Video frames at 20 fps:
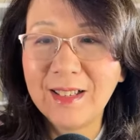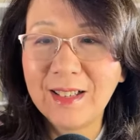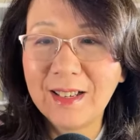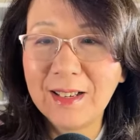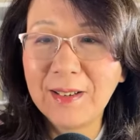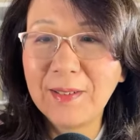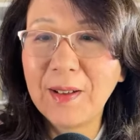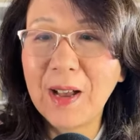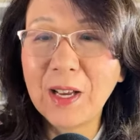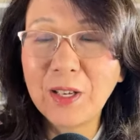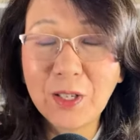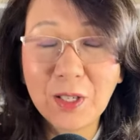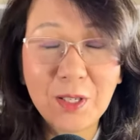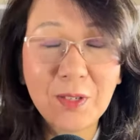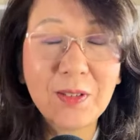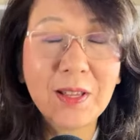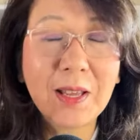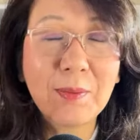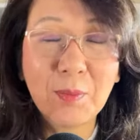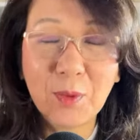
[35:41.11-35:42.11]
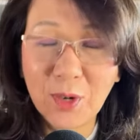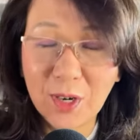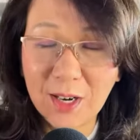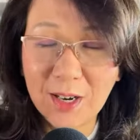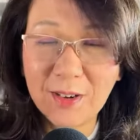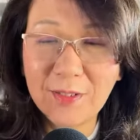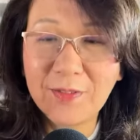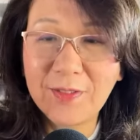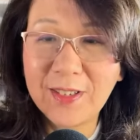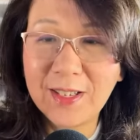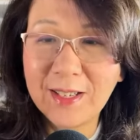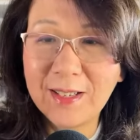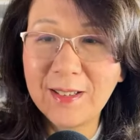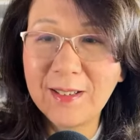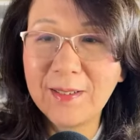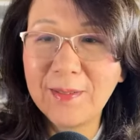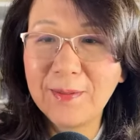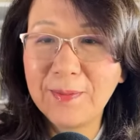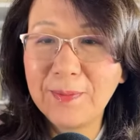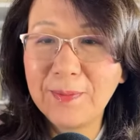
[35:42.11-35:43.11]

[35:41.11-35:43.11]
I should do that more often.